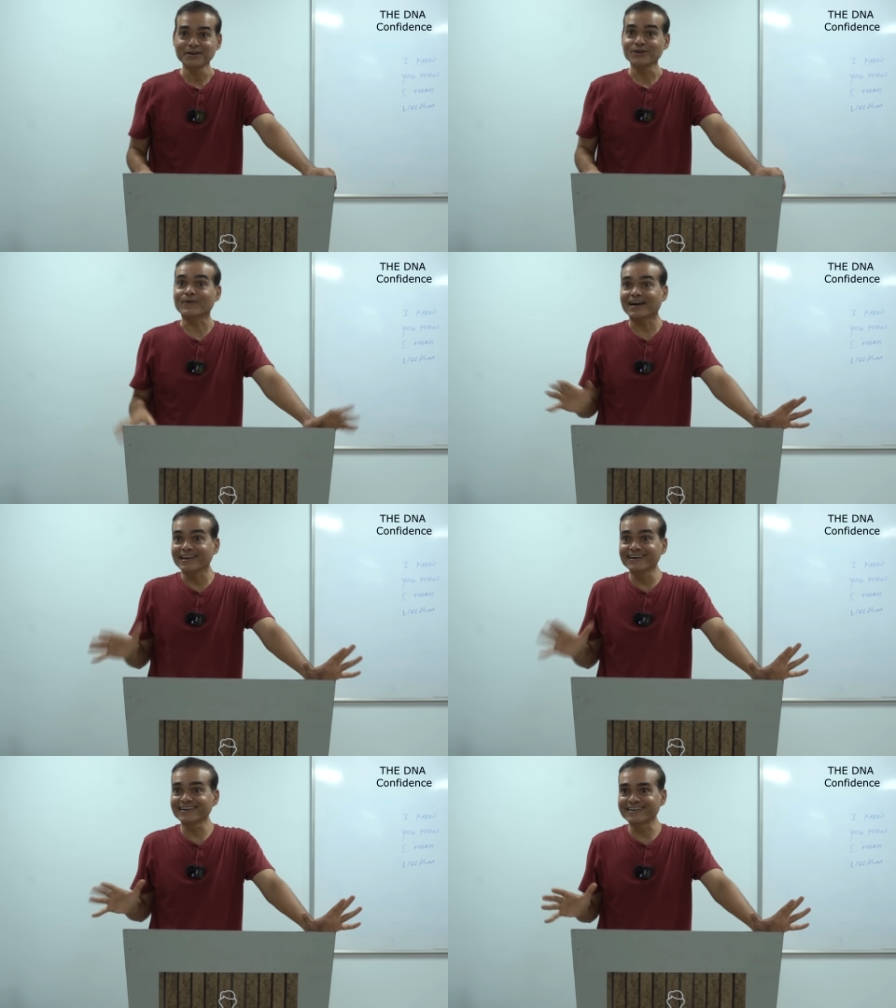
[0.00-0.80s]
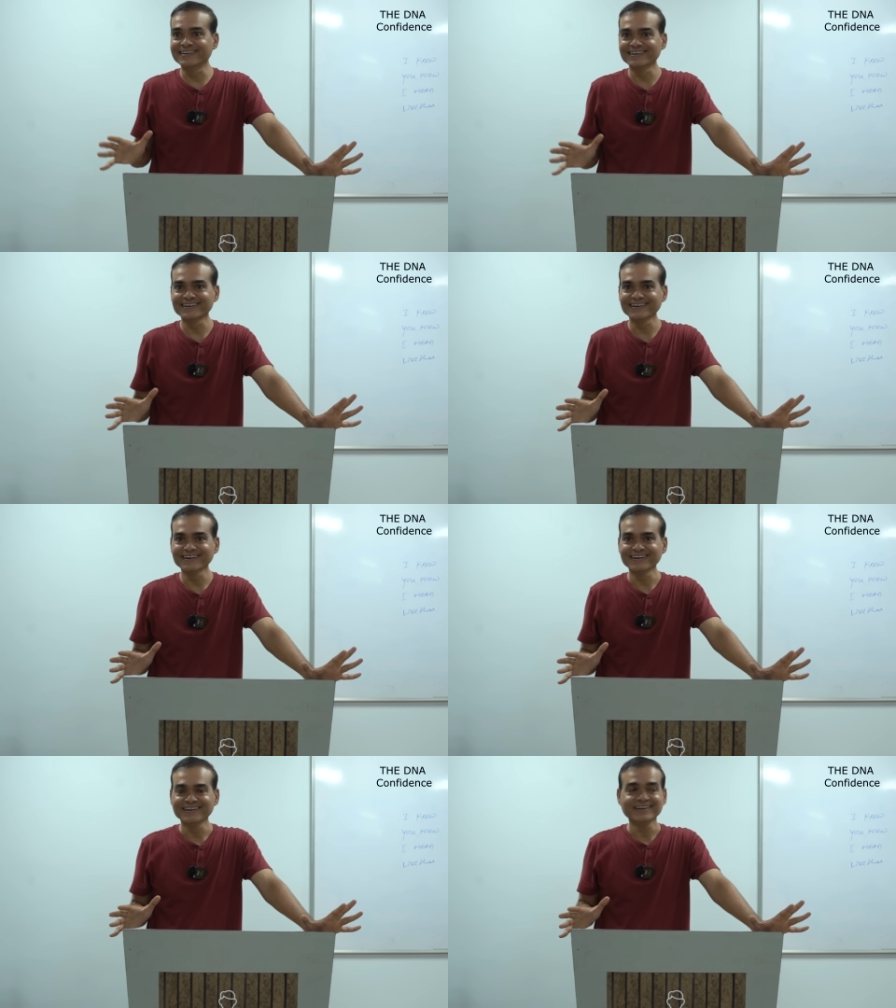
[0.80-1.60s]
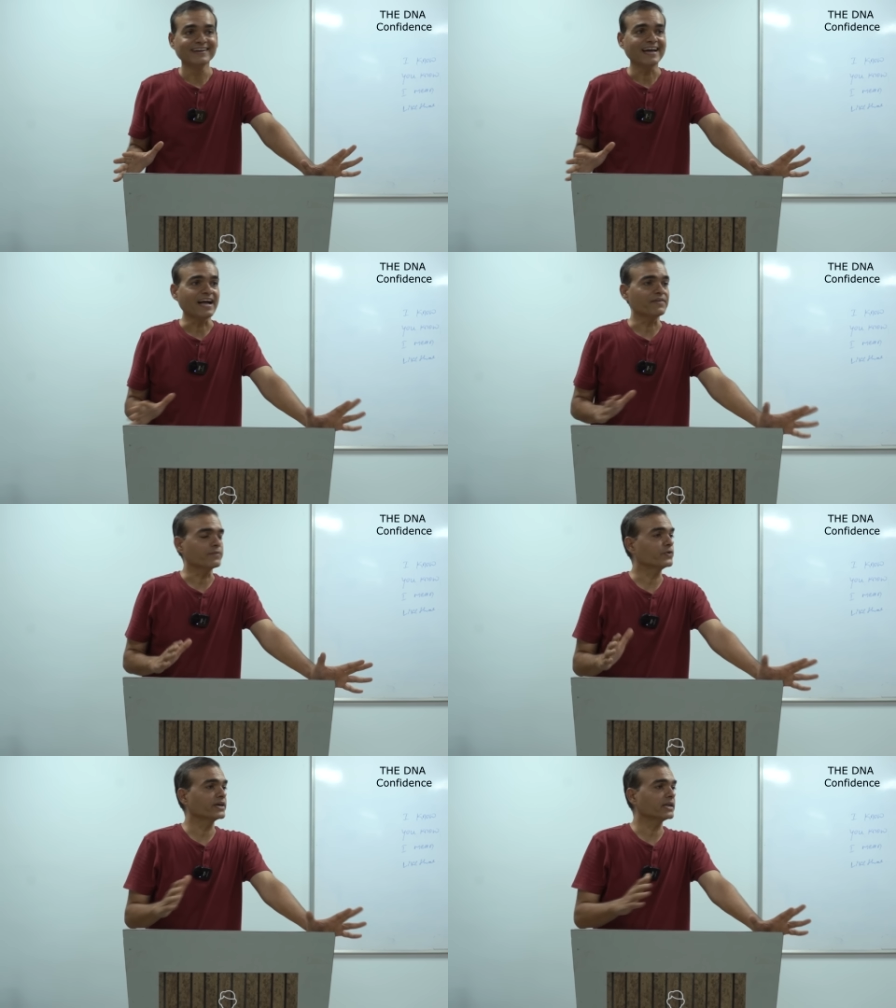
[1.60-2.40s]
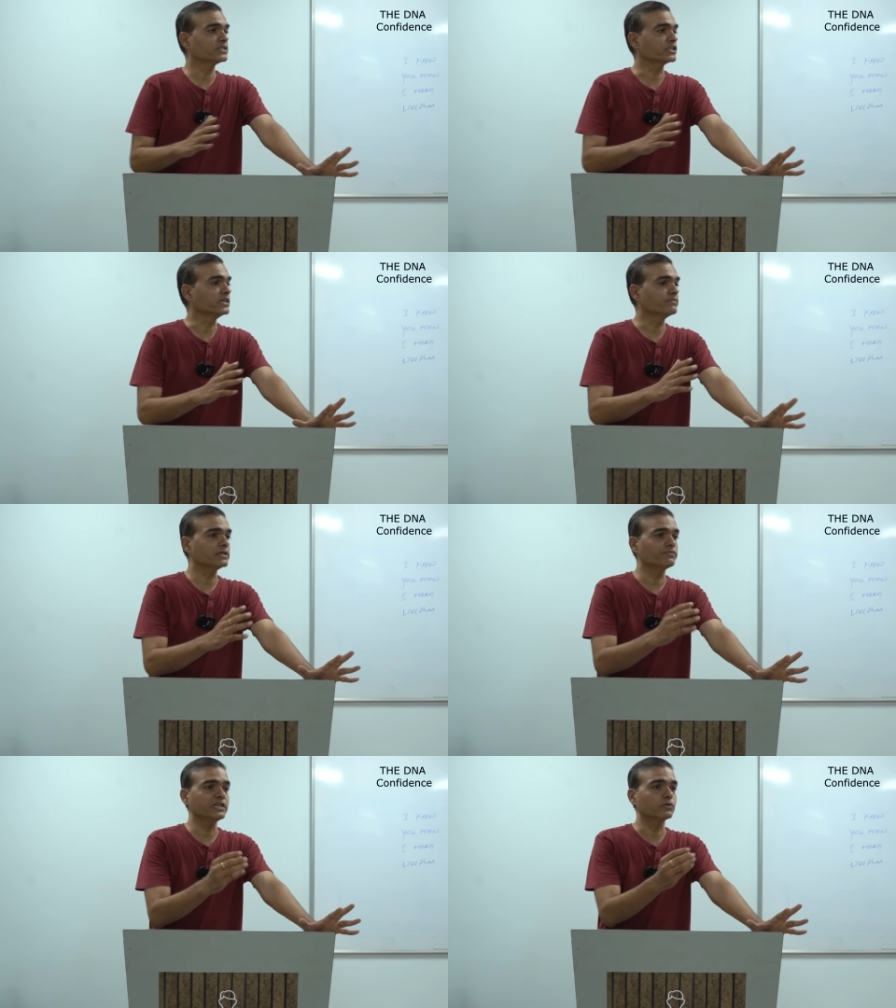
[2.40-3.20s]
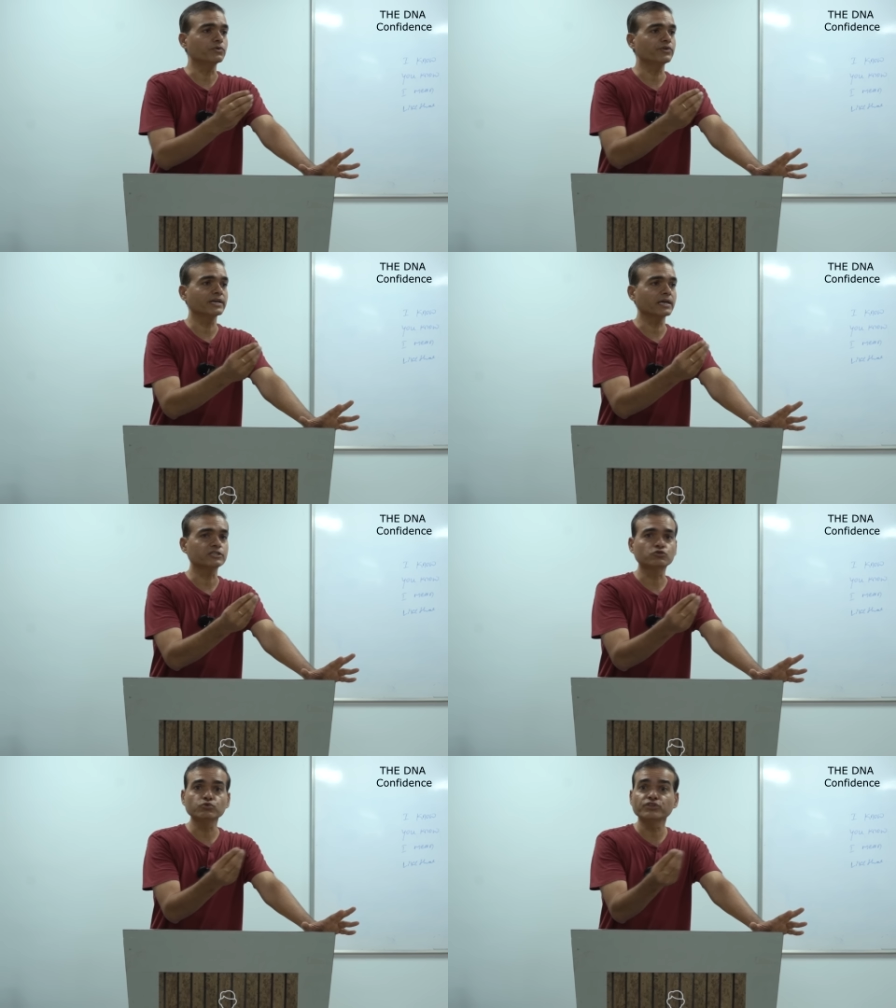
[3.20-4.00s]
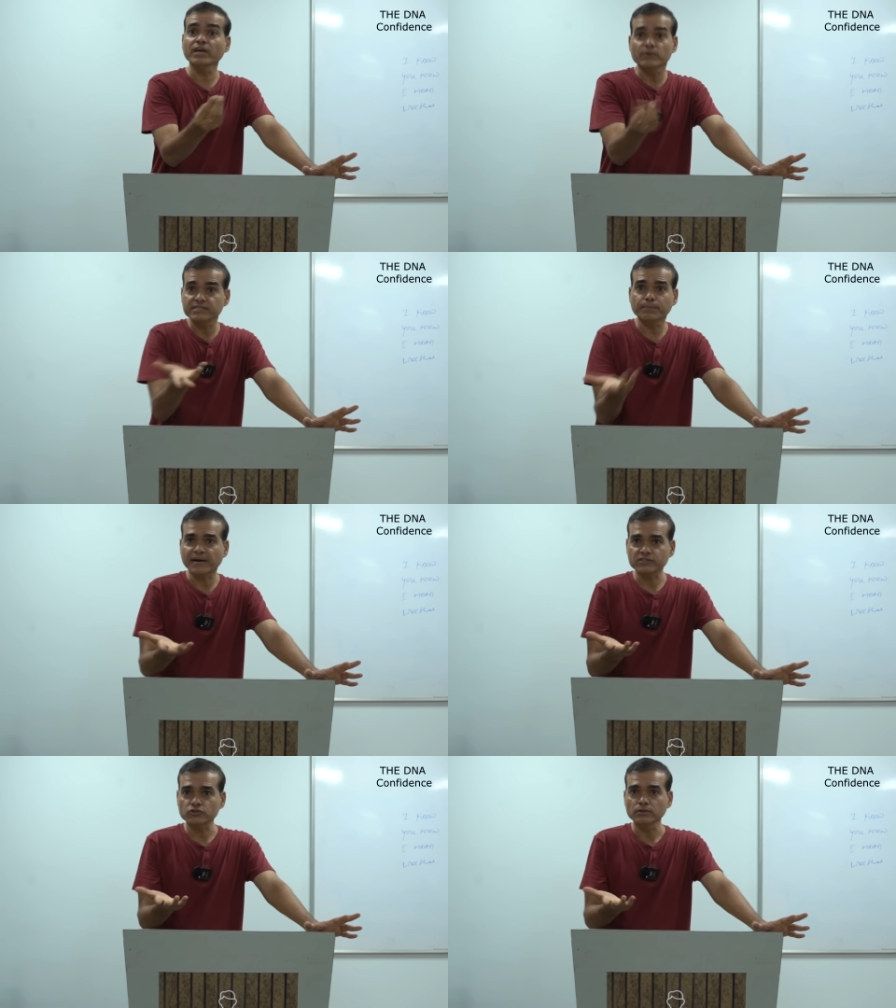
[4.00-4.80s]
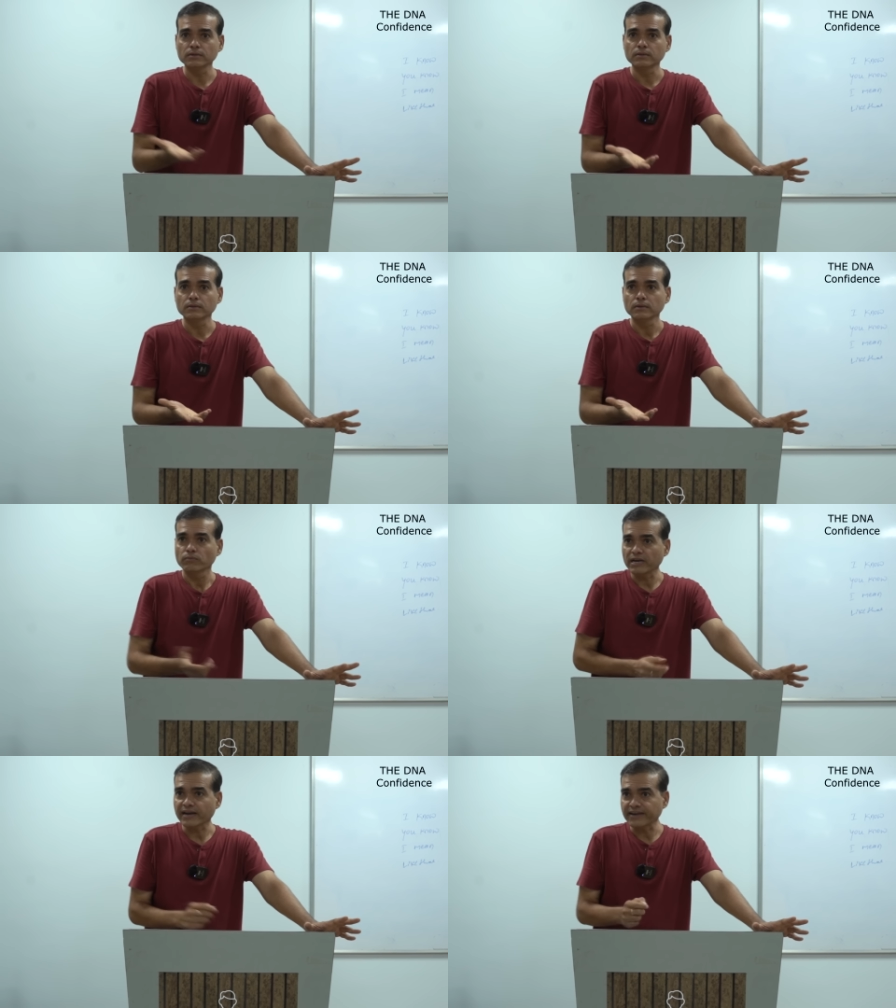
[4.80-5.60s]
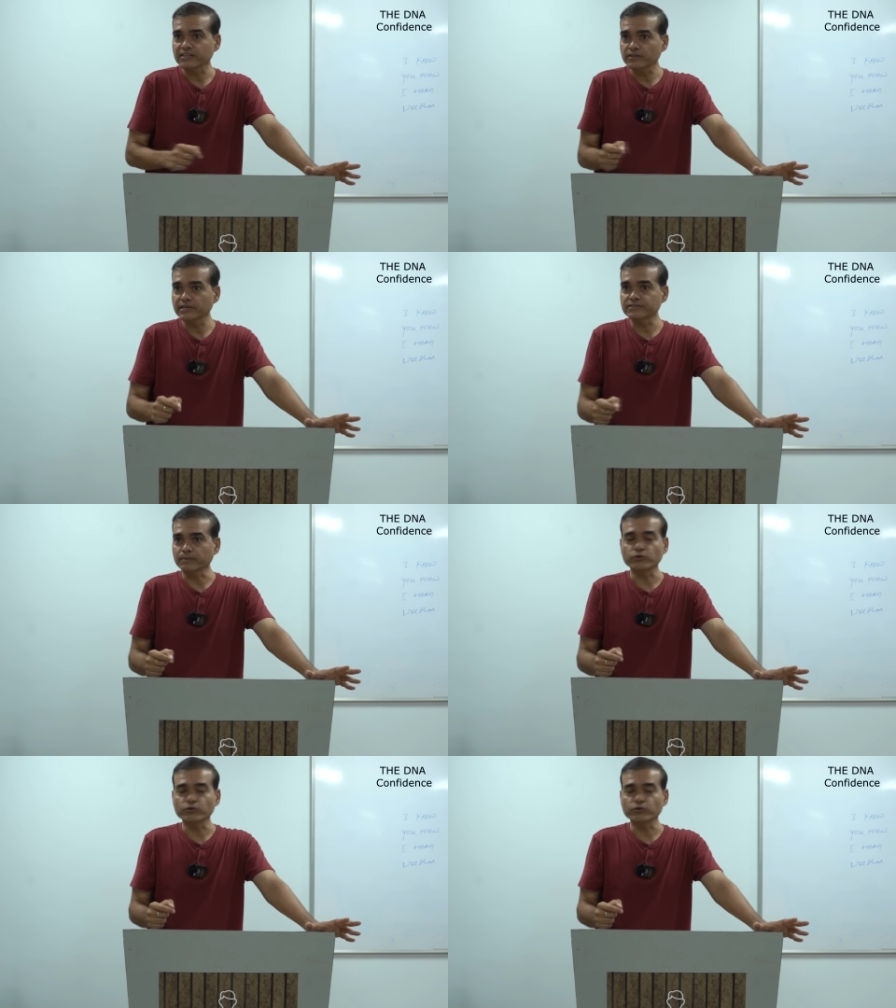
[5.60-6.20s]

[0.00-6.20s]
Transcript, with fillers: You are alert. Have you realized, even we don't realize, 2, 3 hours are passed while writing the exam.